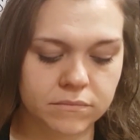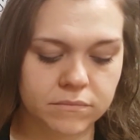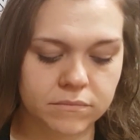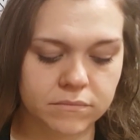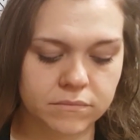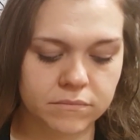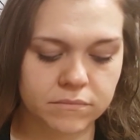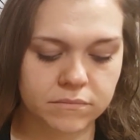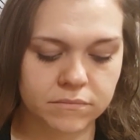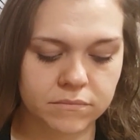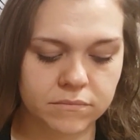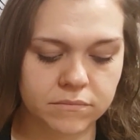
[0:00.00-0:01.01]

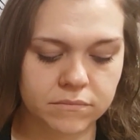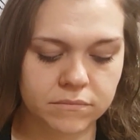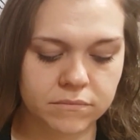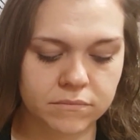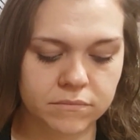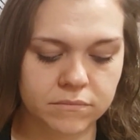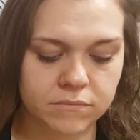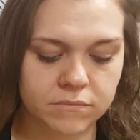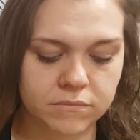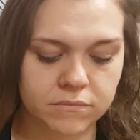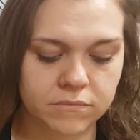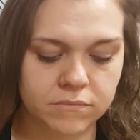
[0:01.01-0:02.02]

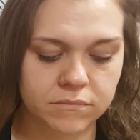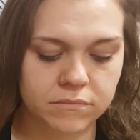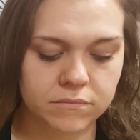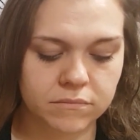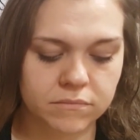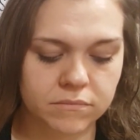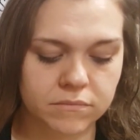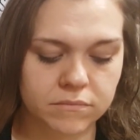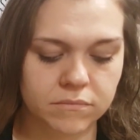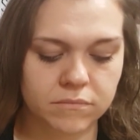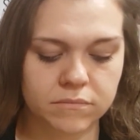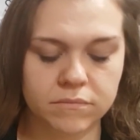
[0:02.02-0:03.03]

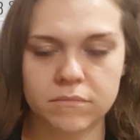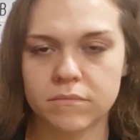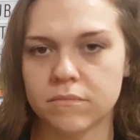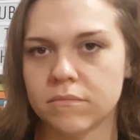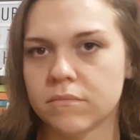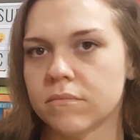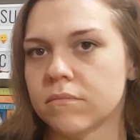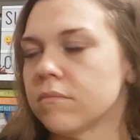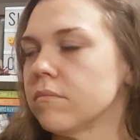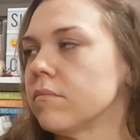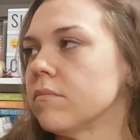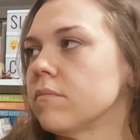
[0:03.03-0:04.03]

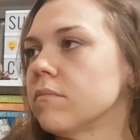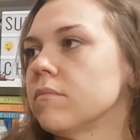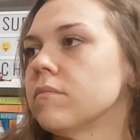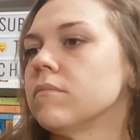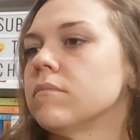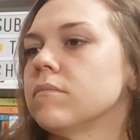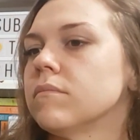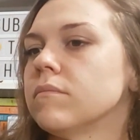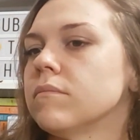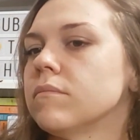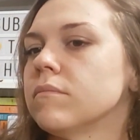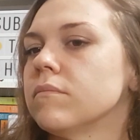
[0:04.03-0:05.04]

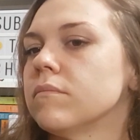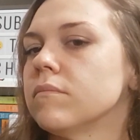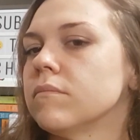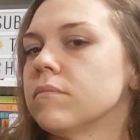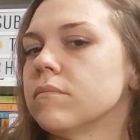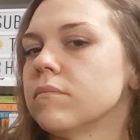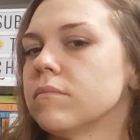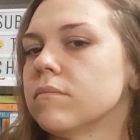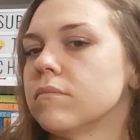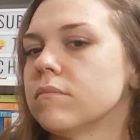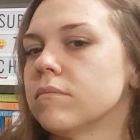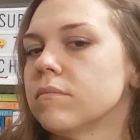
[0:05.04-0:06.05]

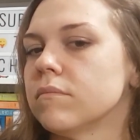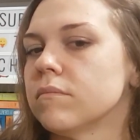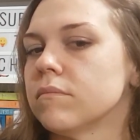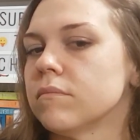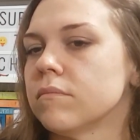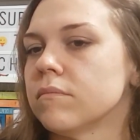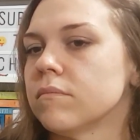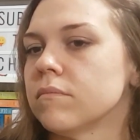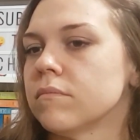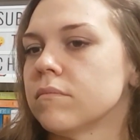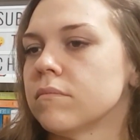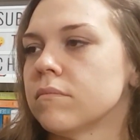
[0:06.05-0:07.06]

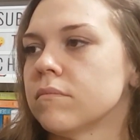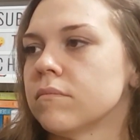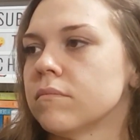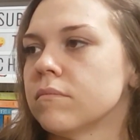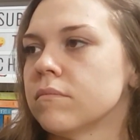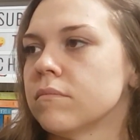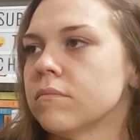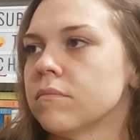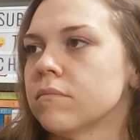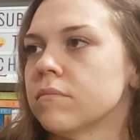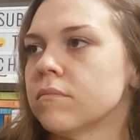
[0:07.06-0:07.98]
The person shown says nothing.